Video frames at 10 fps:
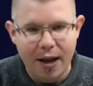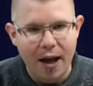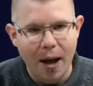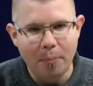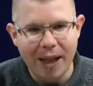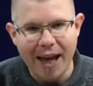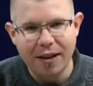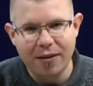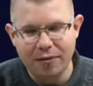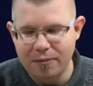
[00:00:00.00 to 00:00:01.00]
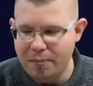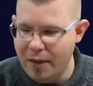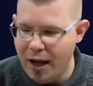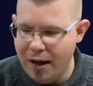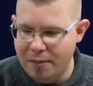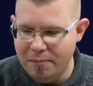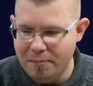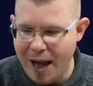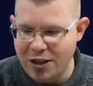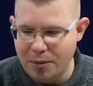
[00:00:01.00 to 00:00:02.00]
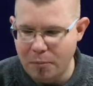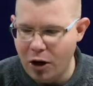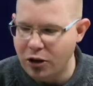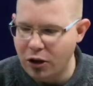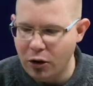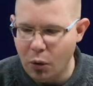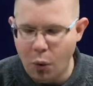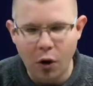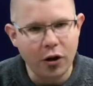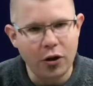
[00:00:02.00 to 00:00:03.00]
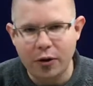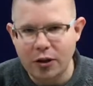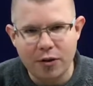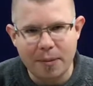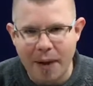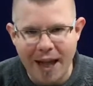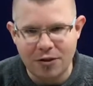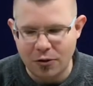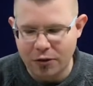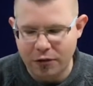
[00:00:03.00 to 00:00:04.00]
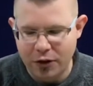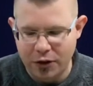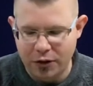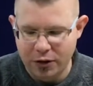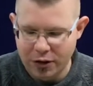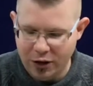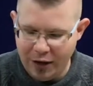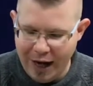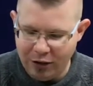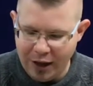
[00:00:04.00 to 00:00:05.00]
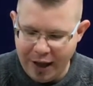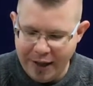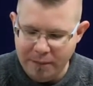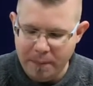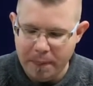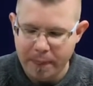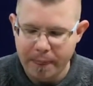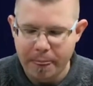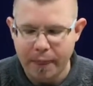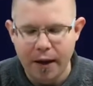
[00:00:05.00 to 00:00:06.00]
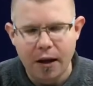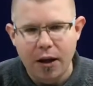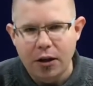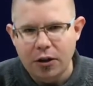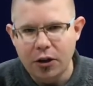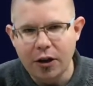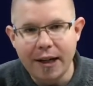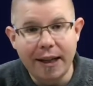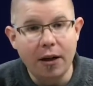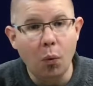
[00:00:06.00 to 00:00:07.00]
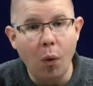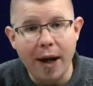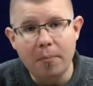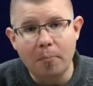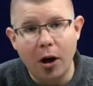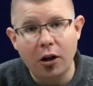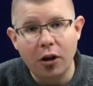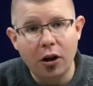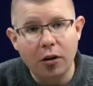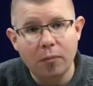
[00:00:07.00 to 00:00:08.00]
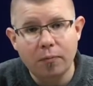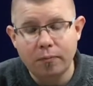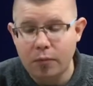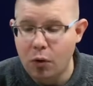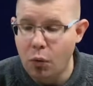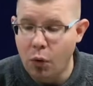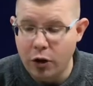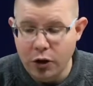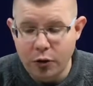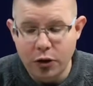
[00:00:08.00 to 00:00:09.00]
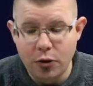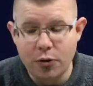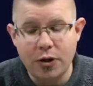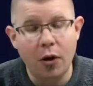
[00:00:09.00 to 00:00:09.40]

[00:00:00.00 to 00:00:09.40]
a black magic marker, or you can use a pencil for your outlining. You're going to need a white marker, or you could use a